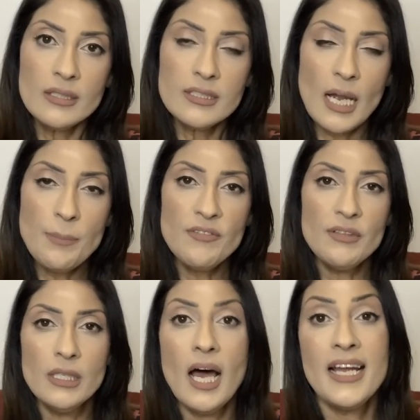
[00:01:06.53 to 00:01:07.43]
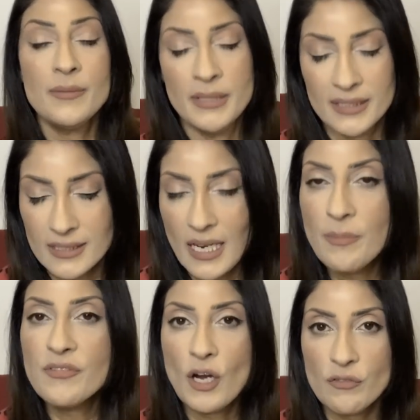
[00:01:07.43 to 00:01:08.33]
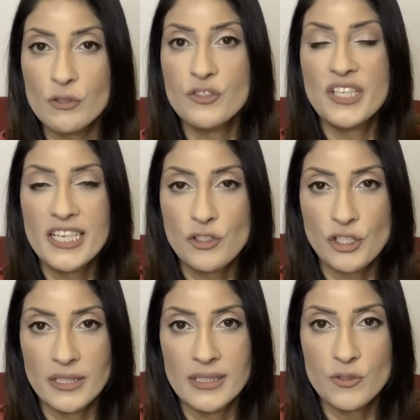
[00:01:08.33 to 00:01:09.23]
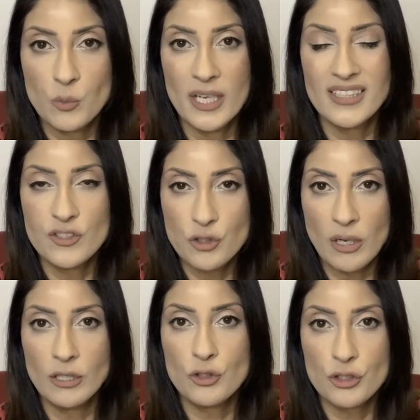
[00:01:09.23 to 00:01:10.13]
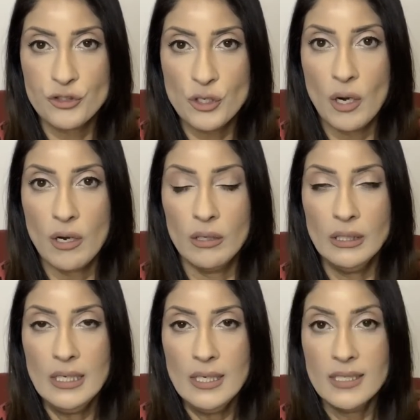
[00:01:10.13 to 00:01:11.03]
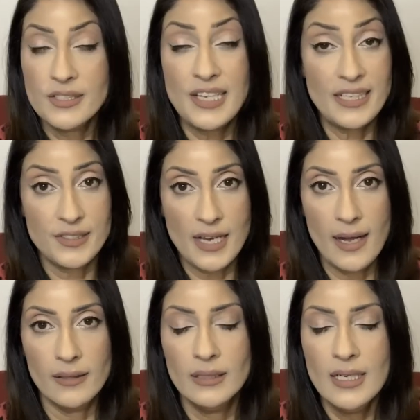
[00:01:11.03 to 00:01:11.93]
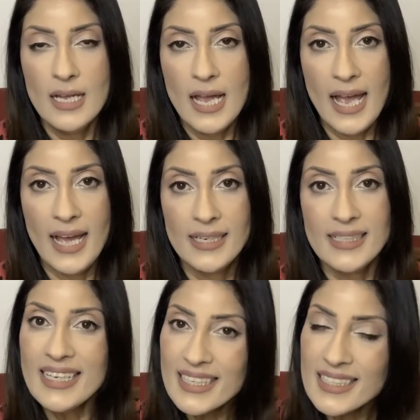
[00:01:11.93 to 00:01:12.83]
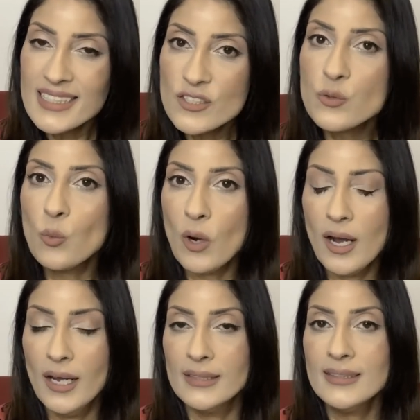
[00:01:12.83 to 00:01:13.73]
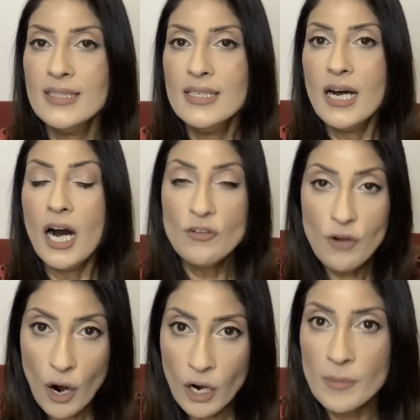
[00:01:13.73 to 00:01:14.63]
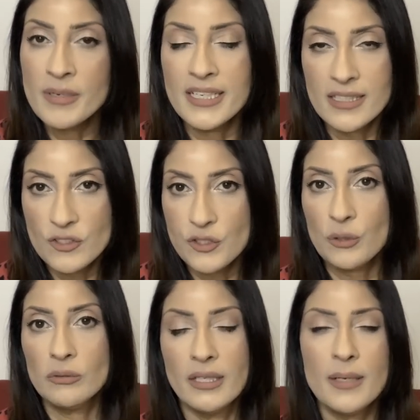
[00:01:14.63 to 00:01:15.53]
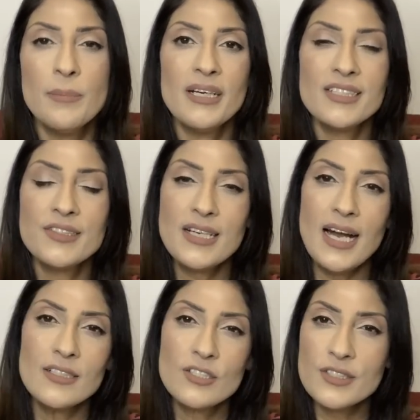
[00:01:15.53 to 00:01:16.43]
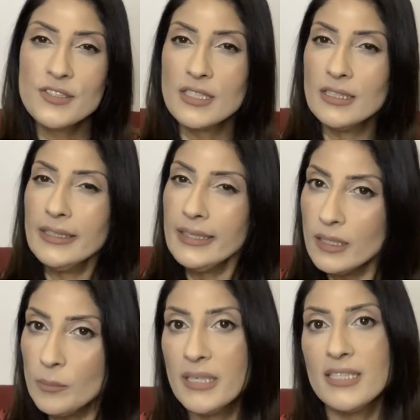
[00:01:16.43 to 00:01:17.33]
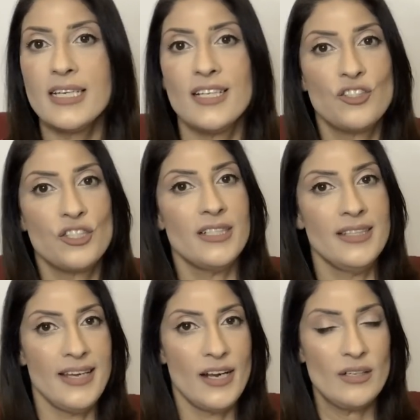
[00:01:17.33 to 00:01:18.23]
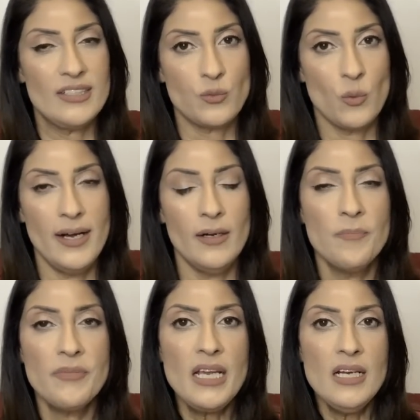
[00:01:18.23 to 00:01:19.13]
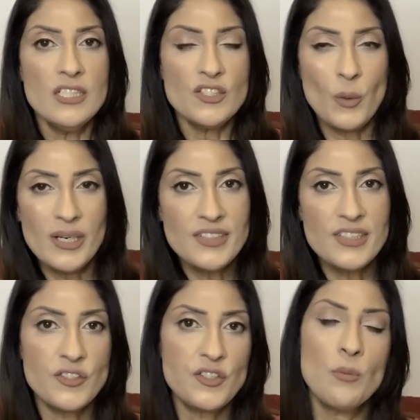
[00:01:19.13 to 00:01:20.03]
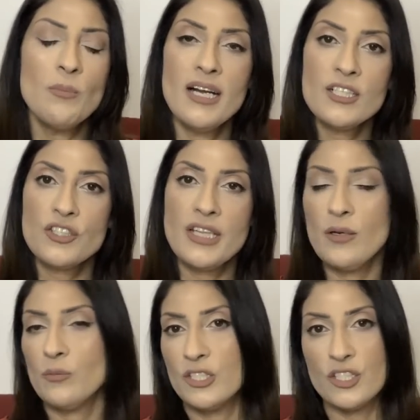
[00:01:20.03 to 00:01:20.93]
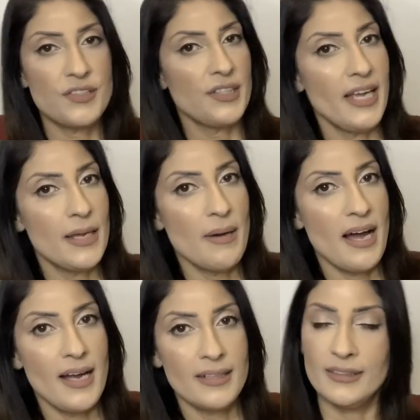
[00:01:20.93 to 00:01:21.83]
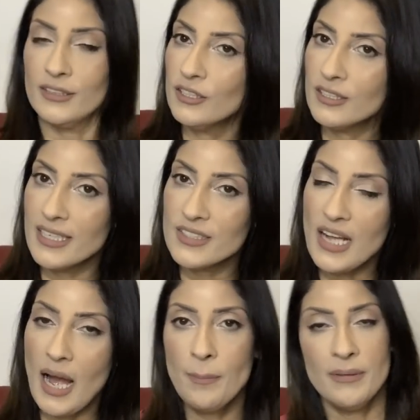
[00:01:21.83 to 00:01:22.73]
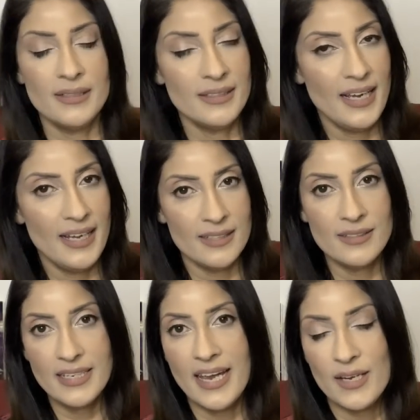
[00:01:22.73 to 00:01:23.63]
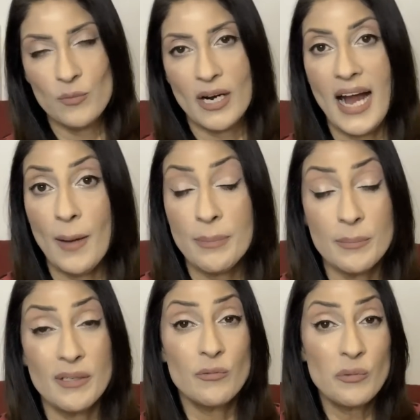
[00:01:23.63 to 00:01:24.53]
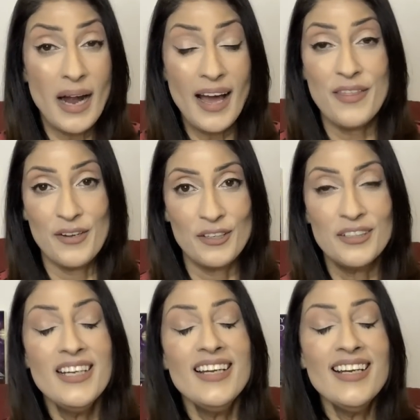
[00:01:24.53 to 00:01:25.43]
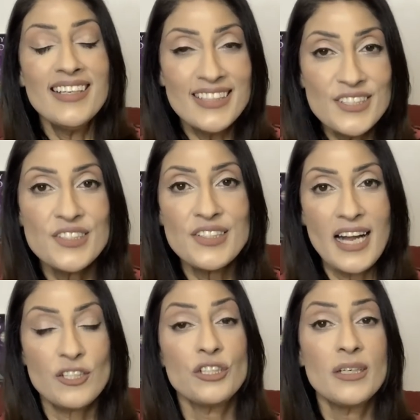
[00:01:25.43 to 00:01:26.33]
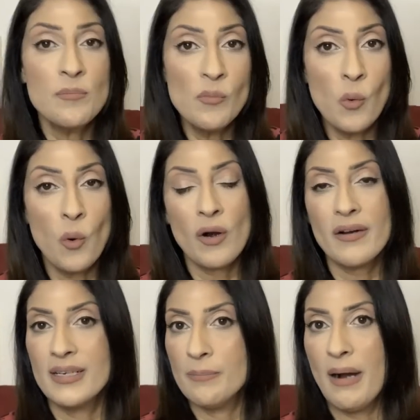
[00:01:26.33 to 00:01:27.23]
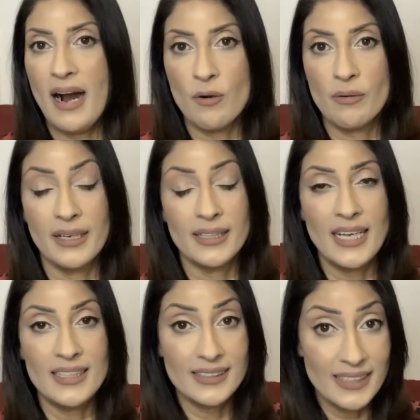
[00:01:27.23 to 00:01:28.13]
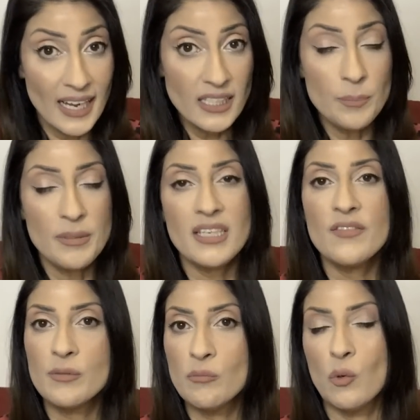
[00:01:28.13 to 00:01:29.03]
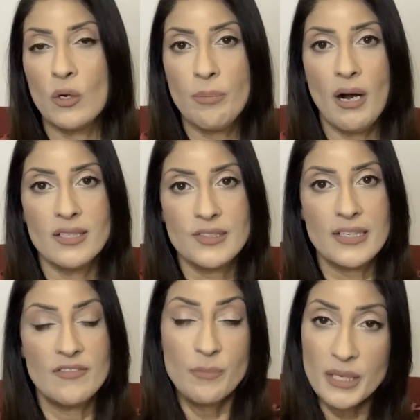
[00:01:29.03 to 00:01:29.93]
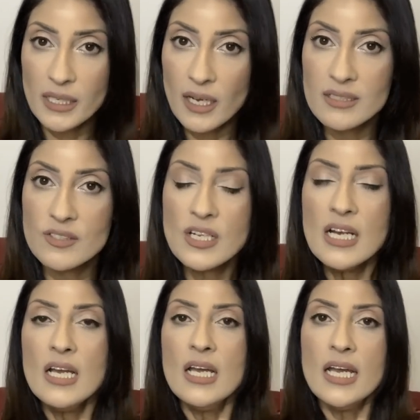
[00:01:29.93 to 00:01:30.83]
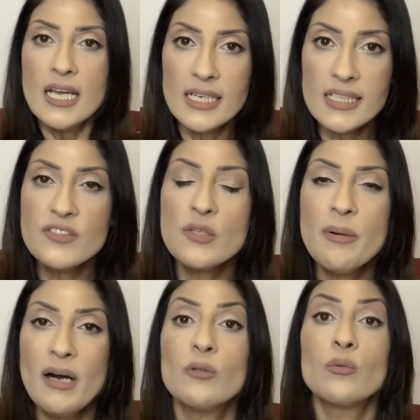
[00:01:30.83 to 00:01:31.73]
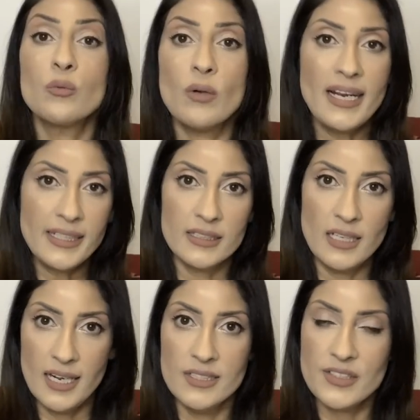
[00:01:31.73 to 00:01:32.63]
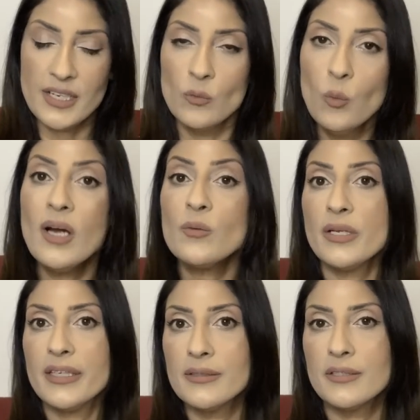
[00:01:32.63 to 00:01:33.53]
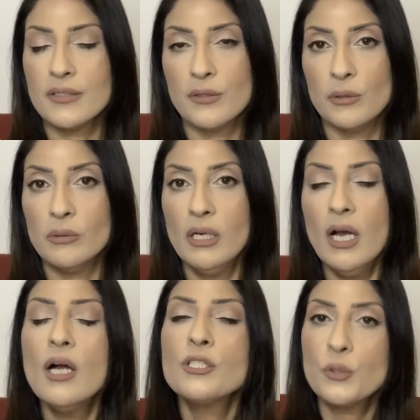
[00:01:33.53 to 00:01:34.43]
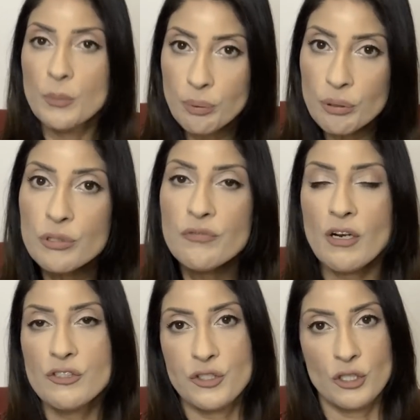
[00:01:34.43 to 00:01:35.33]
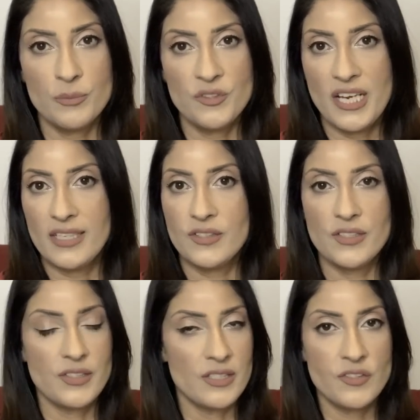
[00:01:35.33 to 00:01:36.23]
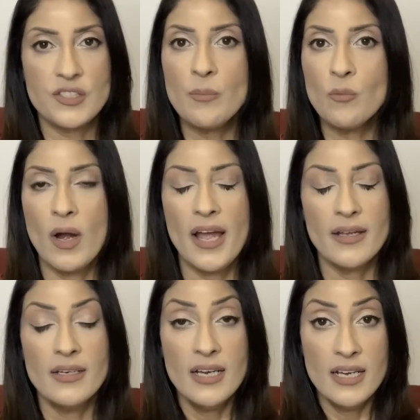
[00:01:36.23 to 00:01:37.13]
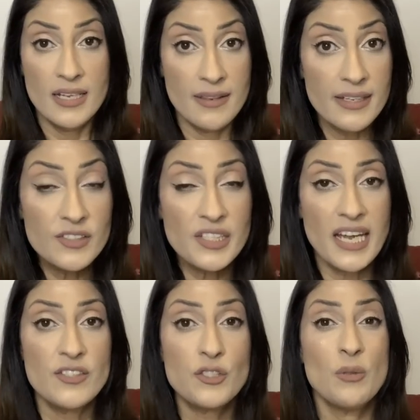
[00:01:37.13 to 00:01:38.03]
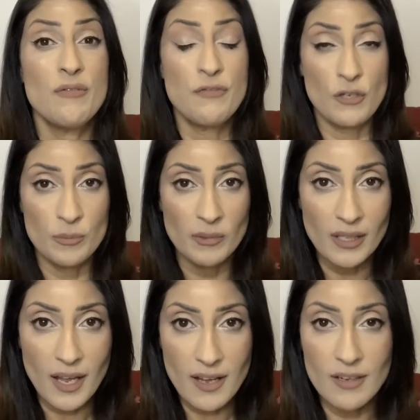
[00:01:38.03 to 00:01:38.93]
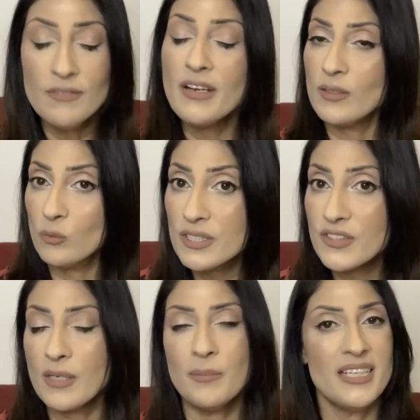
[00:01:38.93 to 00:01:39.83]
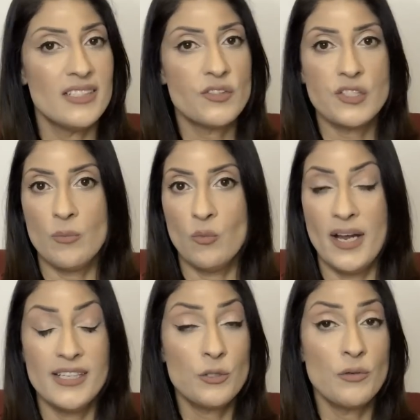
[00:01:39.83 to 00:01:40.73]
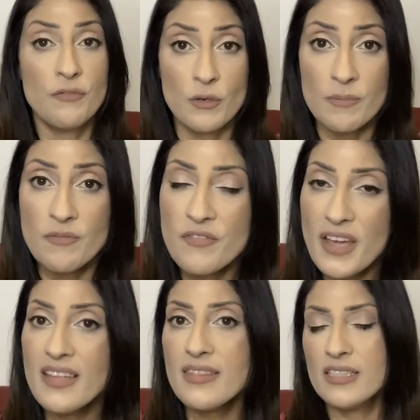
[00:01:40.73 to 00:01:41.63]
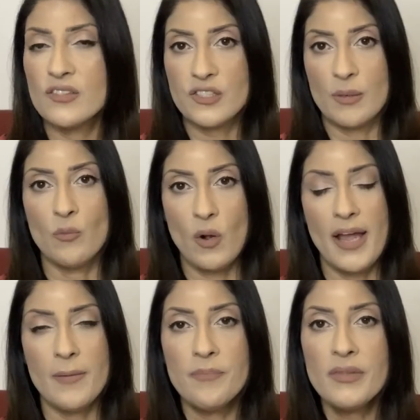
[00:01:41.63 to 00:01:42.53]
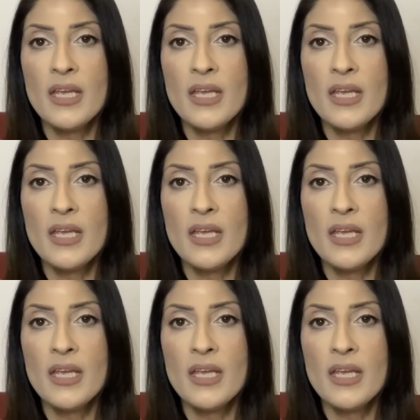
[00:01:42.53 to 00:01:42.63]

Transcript: The type of alignment, the type of conversation is what astrologers call a sextile. And it is one of harmony, certainly, but it's got just a little bit of tension in there as well. So it isn't so much that we just lay back and good things happen and yay, we're happy, but rather this is actually more empowering and can end up being even more positive because it is about recognizing what we could do to improve our circumstances in some way. In this case, to affirm love and wisdom in some way, to affirm faith in some way.